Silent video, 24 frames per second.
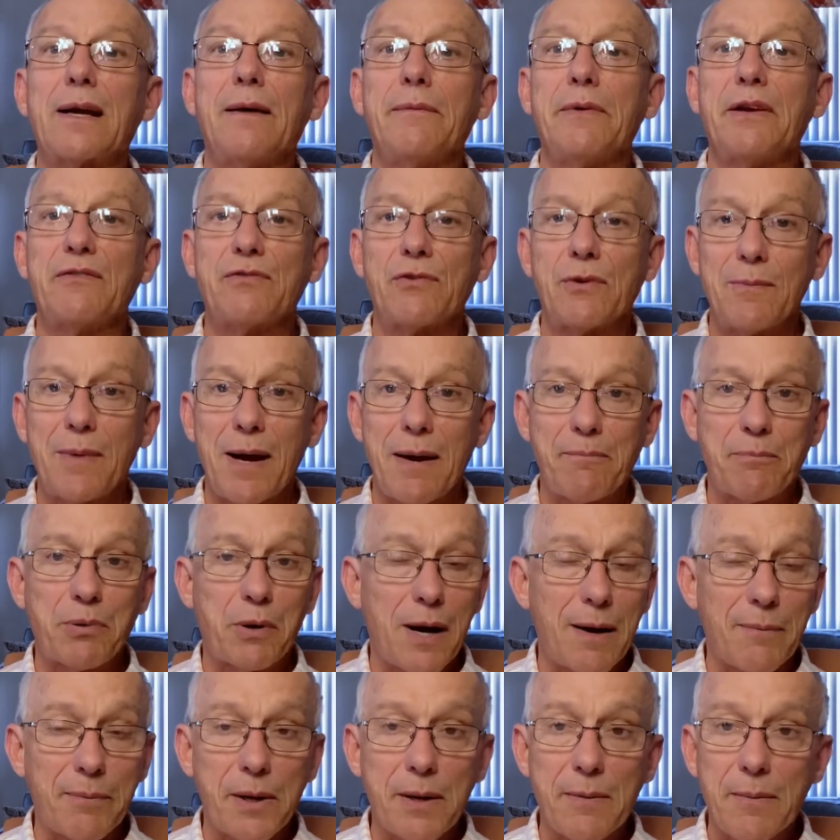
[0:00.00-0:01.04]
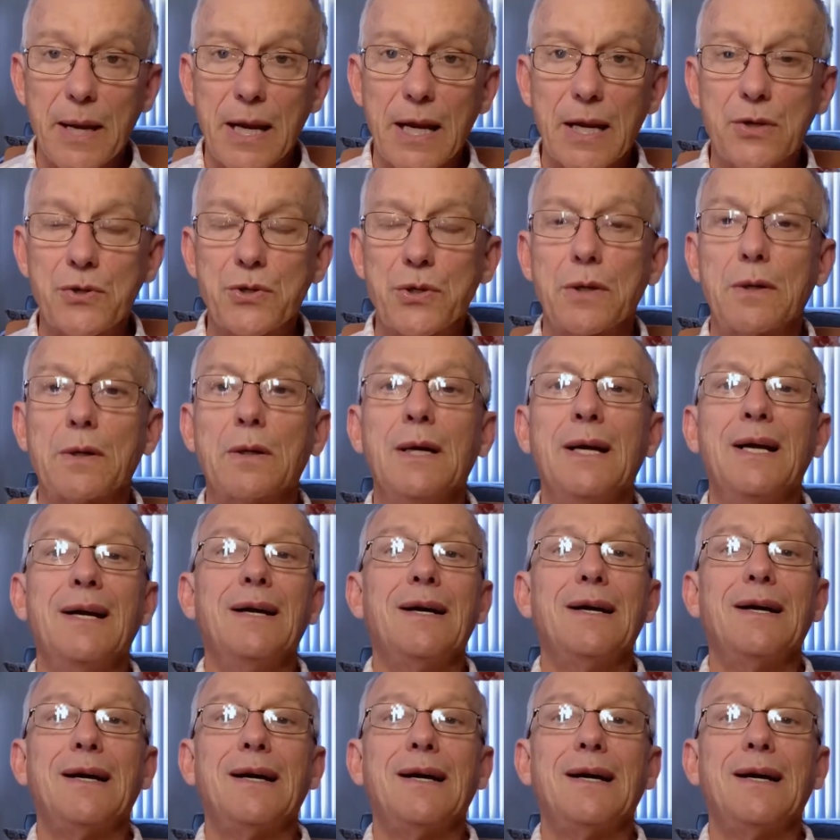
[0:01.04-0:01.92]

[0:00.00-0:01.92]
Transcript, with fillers: coming from my property manager,